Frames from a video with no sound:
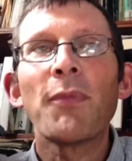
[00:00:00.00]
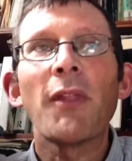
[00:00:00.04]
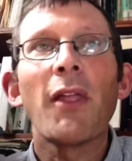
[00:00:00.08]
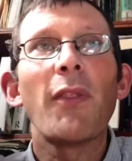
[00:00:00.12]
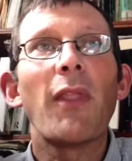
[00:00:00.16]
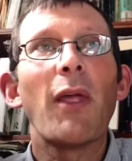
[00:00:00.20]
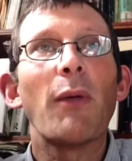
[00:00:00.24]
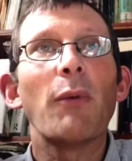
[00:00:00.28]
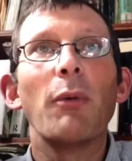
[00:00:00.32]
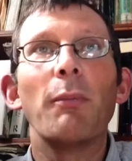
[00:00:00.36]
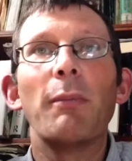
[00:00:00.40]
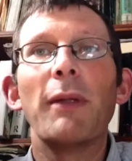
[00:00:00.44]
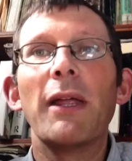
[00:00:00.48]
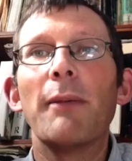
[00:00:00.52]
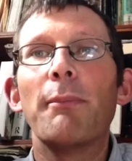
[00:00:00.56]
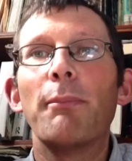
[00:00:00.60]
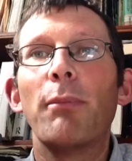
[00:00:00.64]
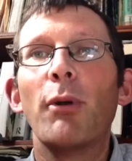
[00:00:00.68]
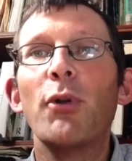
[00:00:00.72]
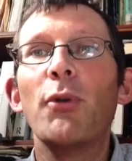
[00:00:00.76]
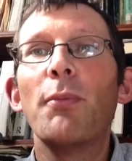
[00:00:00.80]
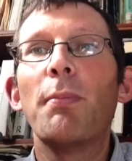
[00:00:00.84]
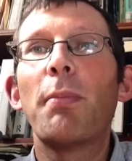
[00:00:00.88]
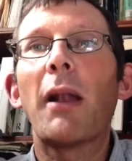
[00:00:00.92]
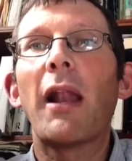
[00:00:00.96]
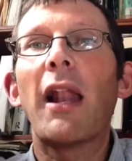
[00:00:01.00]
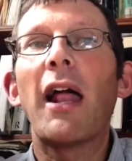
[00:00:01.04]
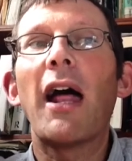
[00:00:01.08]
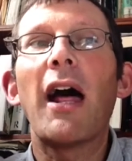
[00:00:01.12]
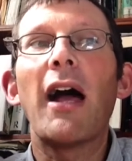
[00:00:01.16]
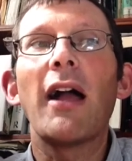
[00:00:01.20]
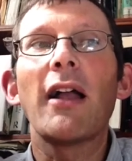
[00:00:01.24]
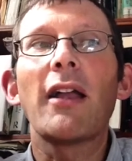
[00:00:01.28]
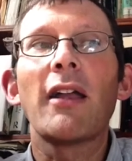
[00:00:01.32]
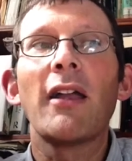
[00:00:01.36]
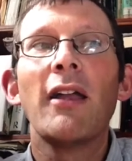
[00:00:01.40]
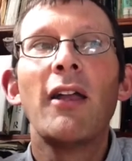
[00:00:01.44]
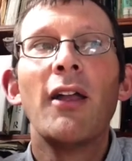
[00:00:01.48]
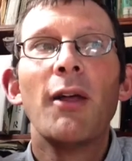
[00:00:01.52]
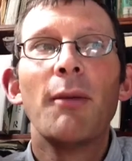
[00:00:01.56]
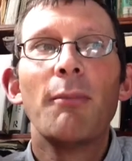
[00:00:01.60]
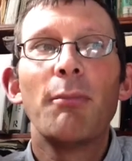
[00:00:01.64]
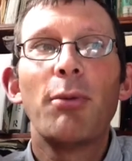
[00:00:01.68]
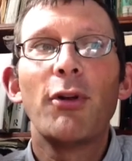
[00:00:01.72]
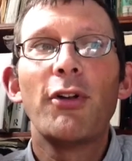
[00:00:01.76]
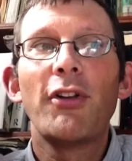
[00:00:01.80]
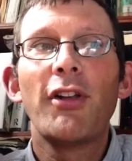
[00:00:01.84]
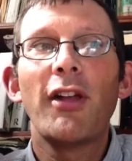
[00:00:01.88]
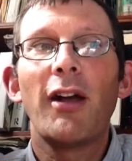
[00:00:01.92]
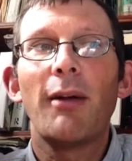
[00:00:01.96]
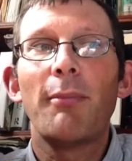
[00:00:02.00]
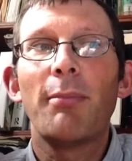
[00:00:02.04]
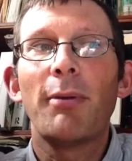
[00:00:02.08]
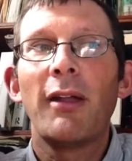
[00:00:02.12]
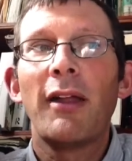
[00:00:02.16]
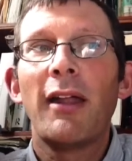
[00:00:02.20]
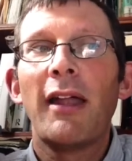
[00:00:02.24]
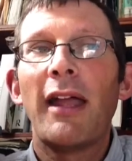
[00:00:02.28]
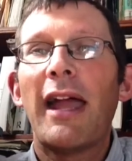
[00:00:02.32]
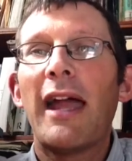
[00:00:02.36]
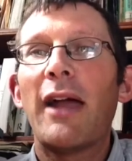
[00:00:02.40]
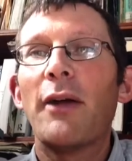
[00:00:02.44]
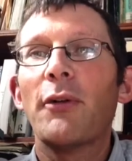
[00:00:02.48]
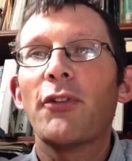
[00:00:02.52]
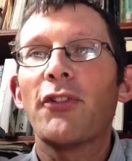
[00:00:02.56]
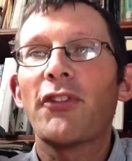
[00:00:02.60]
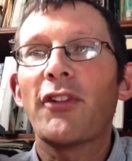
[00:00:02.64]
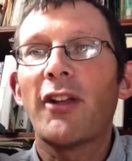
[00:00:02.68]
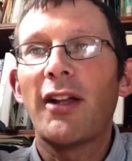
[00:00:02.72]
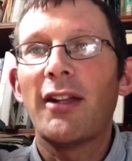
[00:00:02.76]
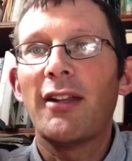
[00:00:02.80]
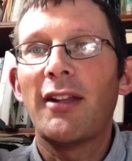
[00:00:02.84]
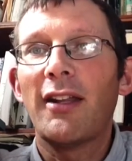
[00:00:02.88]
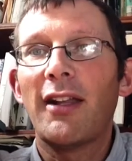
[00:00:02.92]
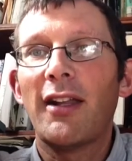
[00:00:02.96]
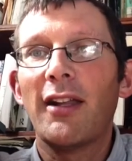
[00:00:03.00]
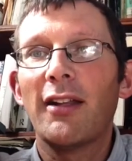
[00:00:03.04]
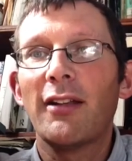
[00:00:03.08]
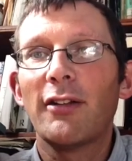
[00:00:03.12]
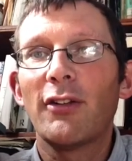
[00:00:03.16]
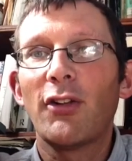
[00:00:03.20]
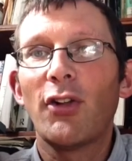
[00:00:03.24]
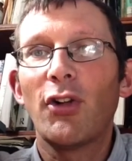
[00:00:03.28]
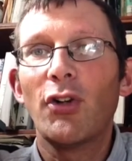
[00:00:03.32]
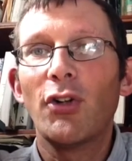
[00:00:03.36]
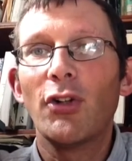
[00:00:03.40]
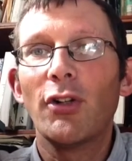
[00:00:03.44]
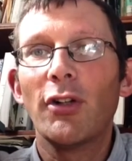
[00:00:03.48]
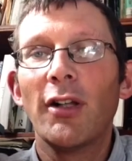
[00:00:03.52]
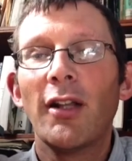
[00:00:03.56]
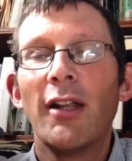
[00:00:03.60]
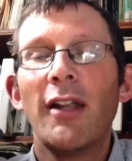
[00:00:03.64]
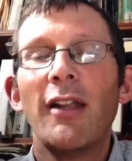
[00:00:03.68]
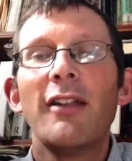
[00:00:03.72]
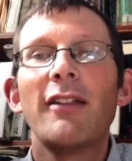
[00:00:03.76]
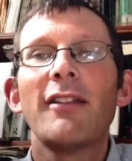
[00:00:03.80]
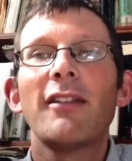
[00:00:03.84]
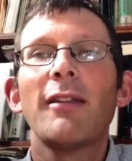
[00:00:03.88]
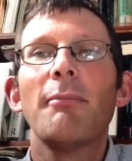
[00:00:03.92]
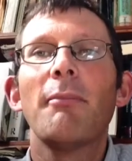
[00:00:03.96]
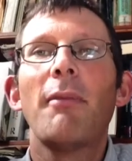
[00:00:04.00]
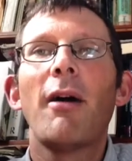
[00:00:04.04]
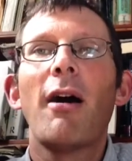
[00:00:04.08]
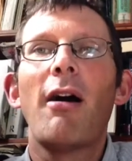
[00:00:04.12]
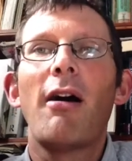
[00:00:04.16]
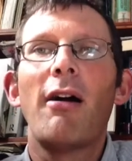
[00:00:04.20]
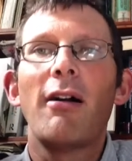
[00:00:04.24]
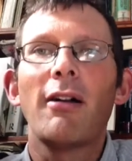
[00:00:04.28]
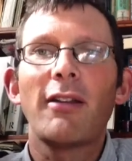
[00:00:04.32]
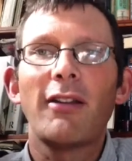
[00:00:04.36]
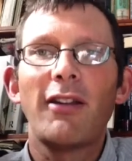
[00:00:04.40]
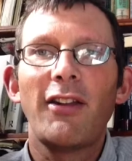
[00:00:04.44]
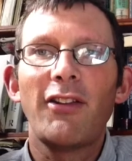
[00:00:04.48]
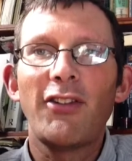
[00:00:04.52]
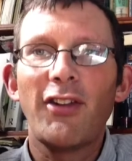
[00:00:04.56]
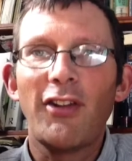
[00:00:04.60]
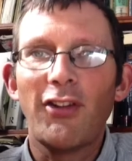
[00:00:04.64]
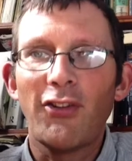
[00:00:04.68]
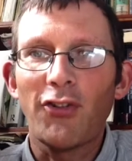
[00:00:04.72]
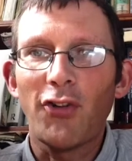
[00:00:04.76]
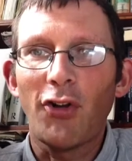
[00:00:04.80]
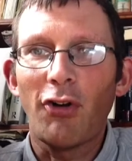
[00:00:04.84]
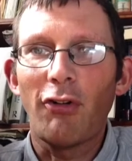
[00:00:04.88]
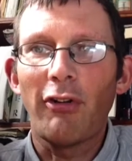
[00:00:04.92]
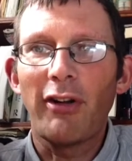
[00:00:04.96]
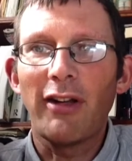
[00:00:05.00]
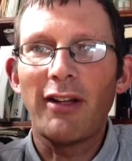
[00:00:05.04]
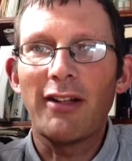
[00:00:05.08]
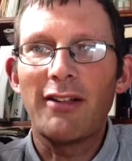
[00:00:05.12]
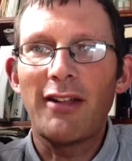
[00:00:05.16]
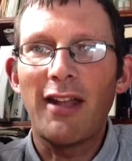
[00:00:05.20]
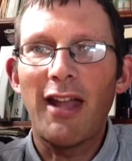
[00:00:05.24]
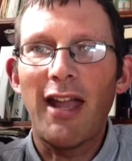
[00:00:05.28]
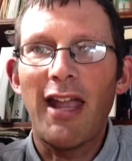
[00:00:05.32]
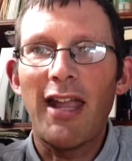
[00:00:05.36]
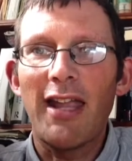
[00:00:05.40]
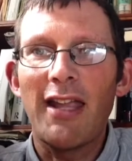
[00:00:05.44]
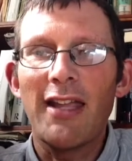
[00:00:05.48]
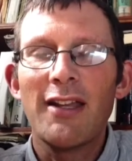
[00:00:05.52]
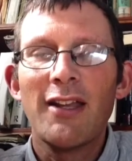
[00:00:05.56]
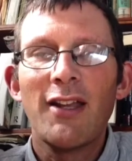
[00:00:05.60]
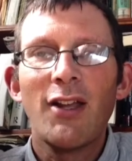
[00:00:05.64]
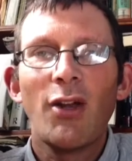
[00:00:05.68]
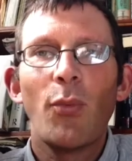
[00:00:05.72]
there will be a blue plaque put up outside the Guildhall to mark this historic day